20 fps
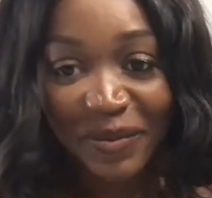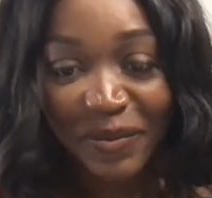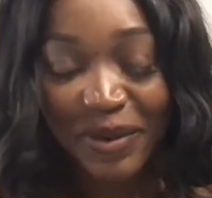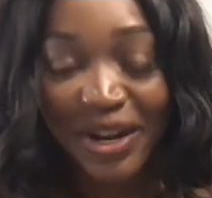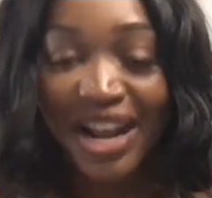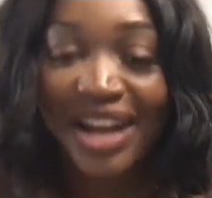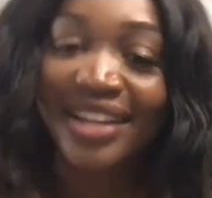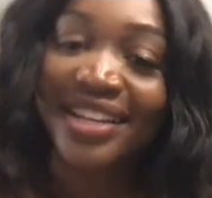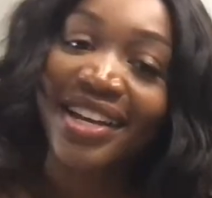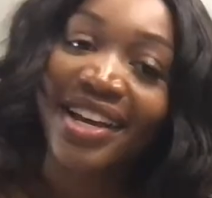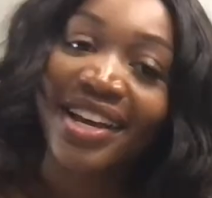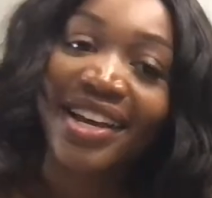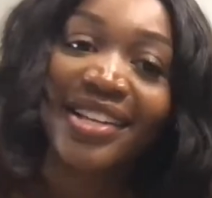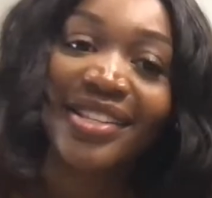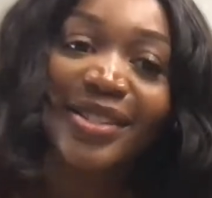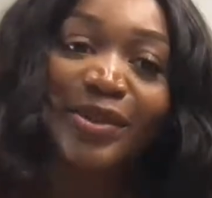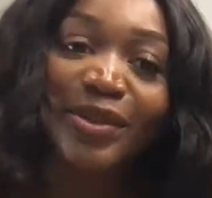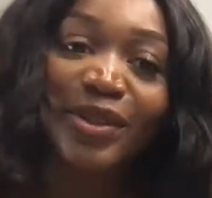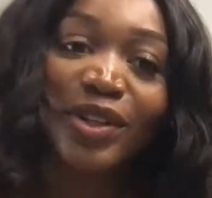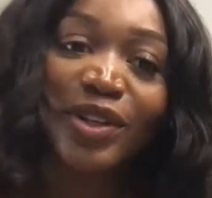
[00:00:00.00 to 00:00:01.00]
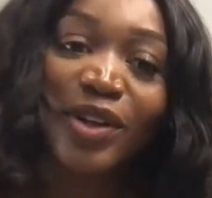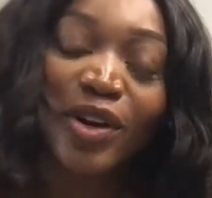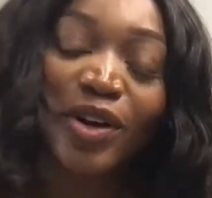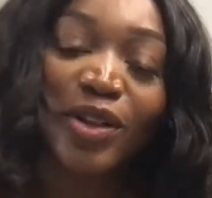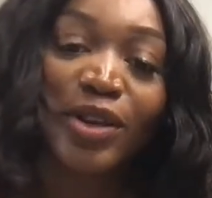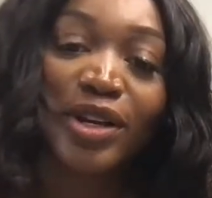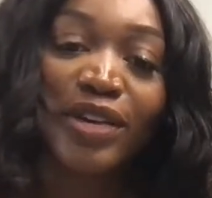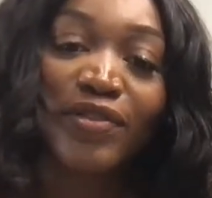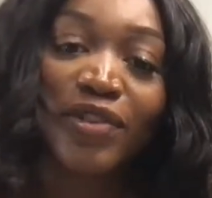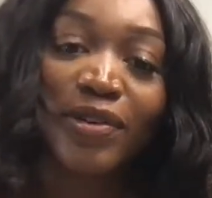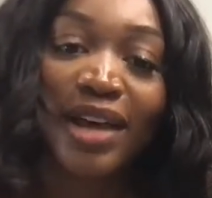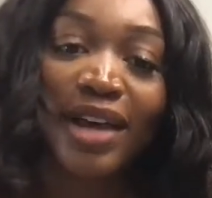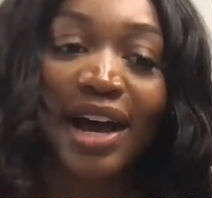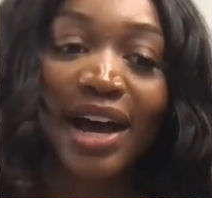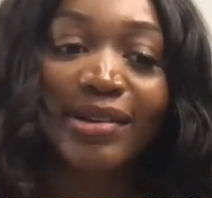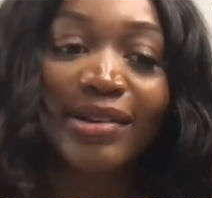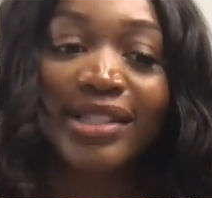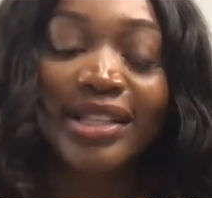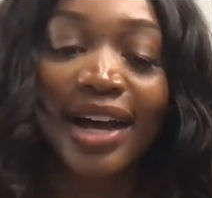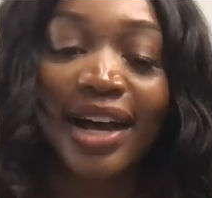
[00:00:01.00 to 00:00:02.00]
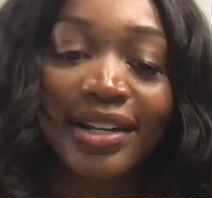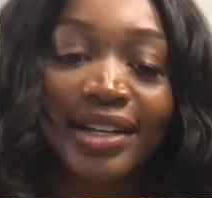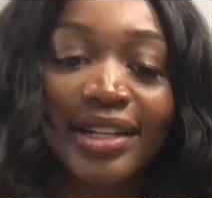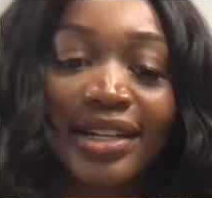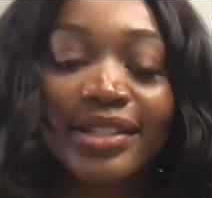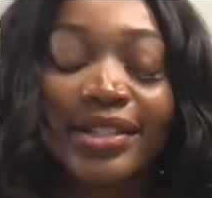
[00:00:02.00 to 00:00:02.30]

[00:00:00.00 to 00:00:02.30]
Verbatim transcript: But I guess, you know, looking from the outside in,